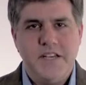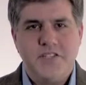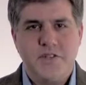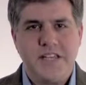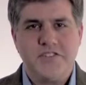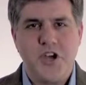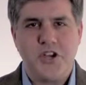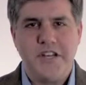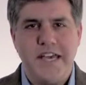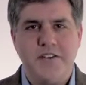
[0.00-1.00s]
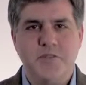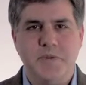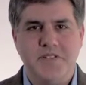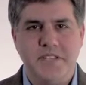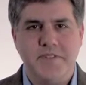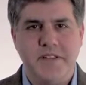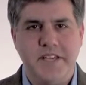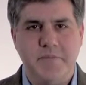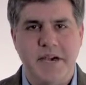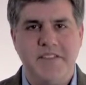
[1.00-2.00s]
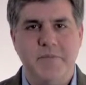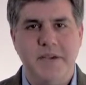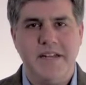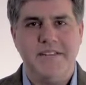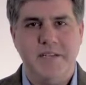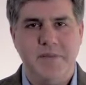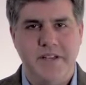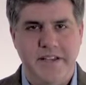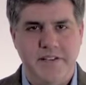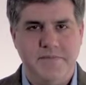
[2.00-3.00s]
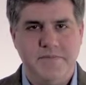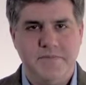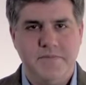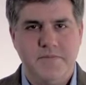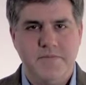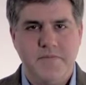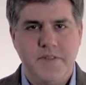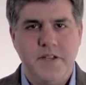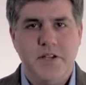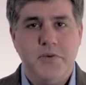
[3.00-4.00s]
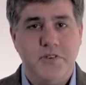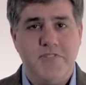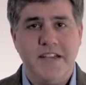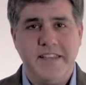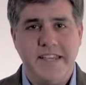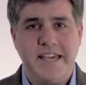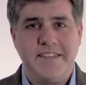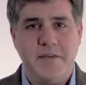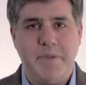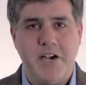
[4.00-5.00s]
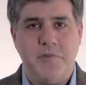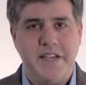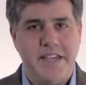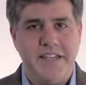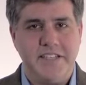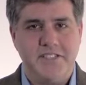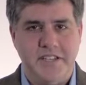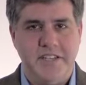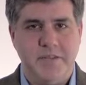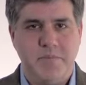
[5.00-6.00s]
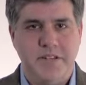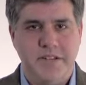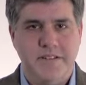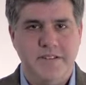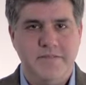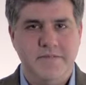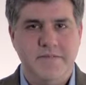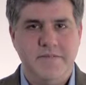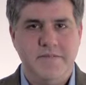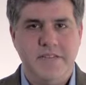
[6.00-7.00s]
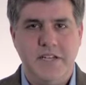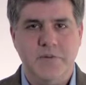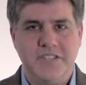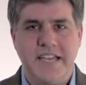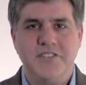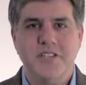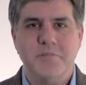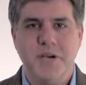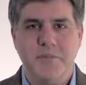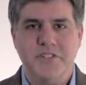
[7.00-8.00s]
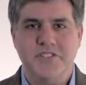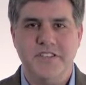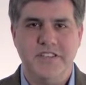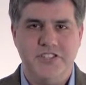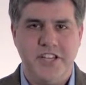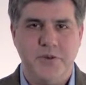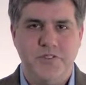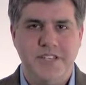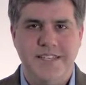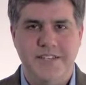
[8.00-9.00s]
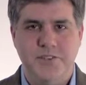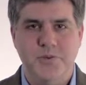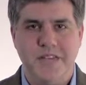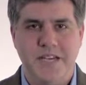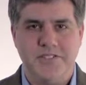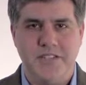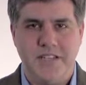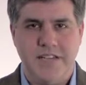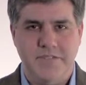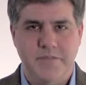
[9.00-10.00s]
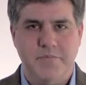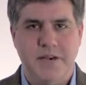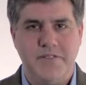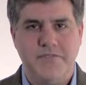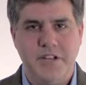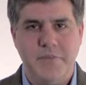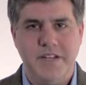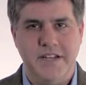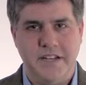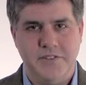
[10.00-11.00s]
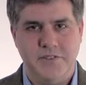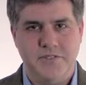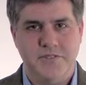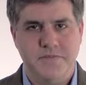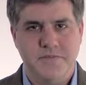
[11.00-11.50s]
So let's talk now specifically about the metatibia nail. We finally got that biomechanics study completed, and it was actually published in the JOT in 2011 by Freeman and others.